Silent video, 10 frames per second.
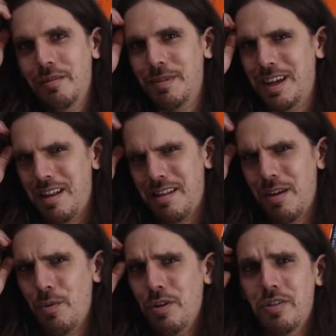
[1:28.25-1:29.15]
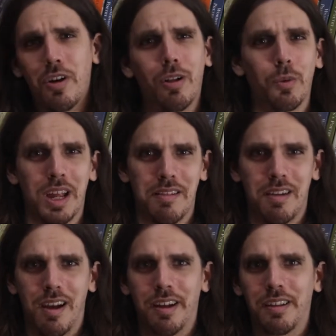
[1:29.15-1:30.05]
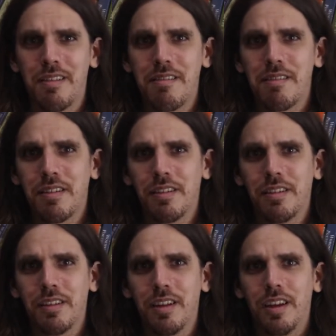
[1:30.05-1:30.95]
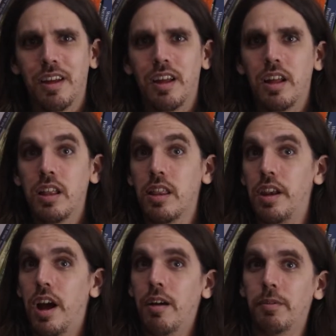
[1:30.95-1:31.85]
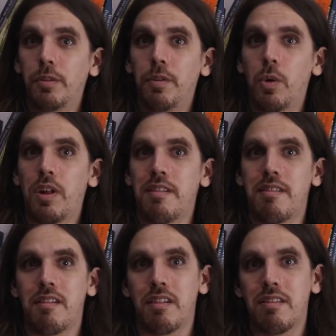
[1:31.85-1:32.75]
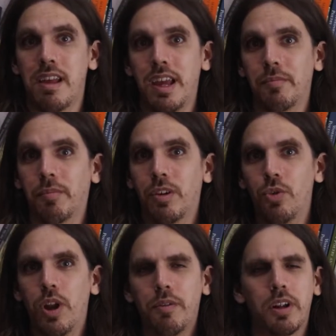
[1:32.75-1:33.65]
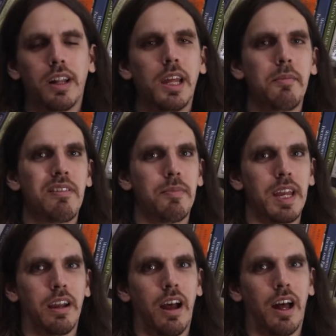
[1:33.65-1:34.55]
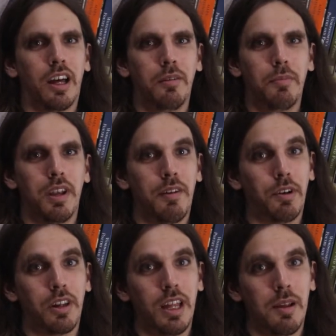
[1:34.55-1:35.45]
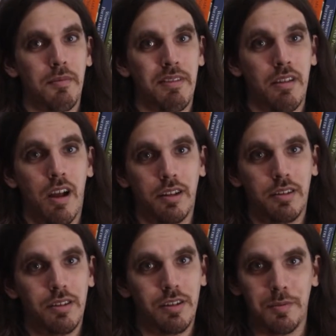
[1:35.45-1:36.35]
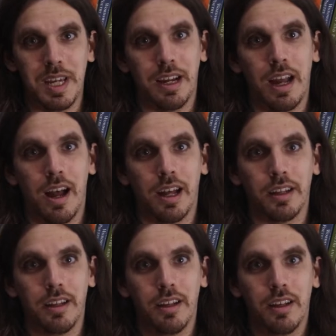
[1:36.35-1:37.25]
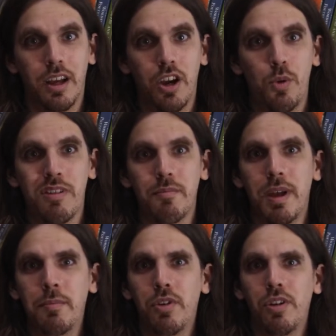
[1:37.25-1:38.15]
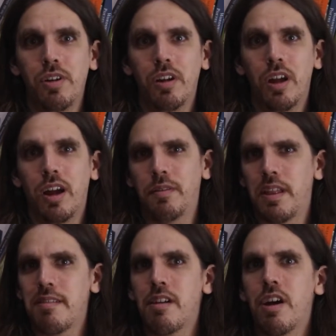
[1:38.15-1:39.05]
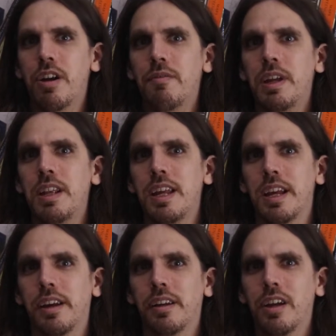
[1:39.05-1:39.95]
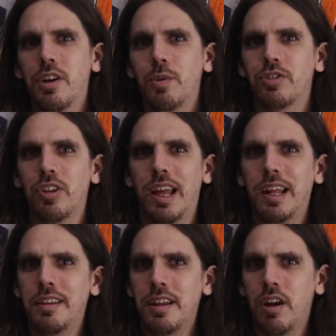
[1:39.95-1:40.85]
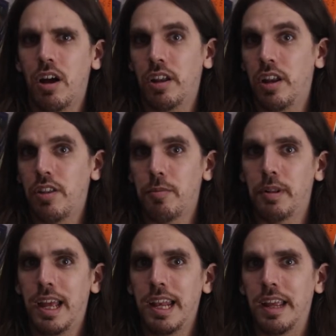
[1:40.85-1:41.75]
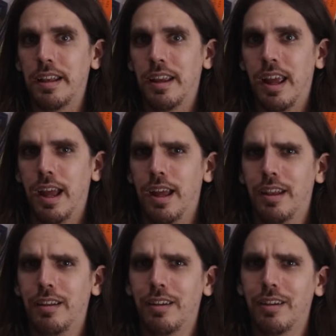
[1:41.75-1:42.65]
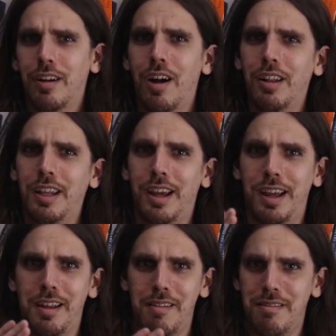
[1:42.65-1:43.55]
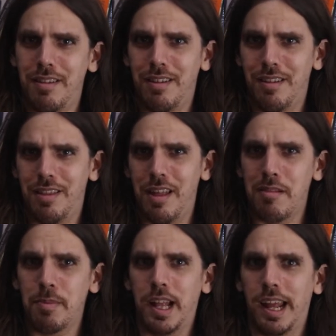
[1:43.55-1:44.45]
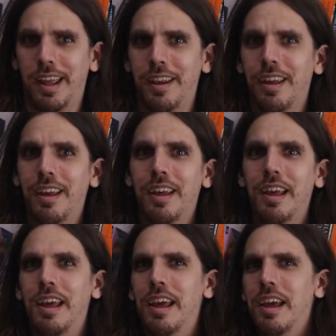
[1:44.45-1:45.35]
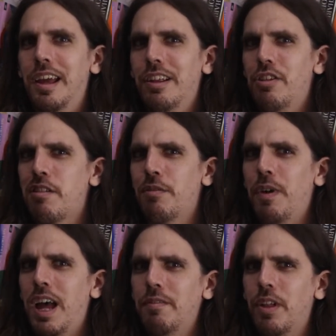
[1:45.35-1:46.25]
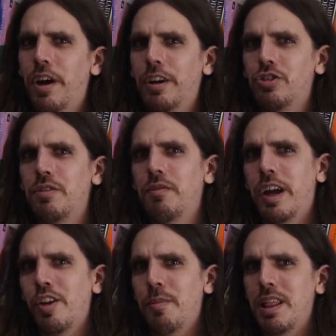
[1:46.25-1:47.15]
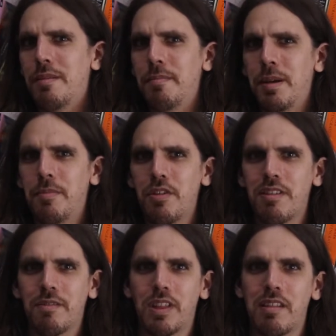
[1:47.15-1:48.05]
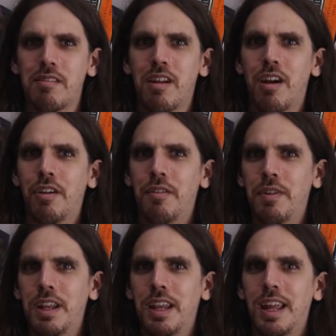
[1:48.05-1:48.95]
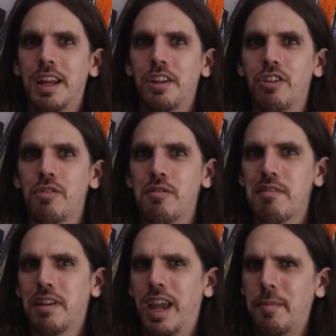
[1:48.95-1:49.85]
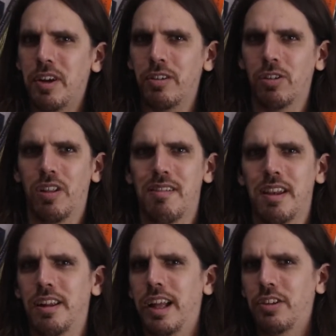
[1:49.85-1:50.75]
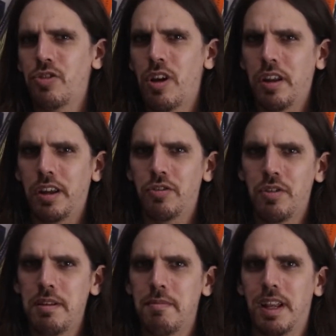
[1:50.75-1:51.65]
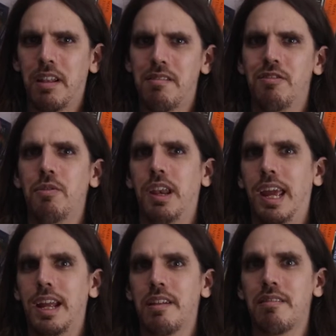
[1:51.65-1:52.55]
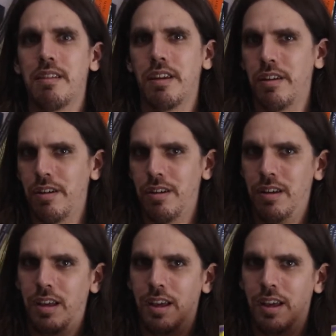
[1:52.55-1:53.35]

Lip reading: because they weren't always gods. The novel focuses on Sam, who never claims to be a god, but never claims not to be a god, who is a member of the Star of India, which landed on another planet and colonized this planet. To survive the harsh environment, the members of the Star of India used chemicals and electronic treatments to enhance their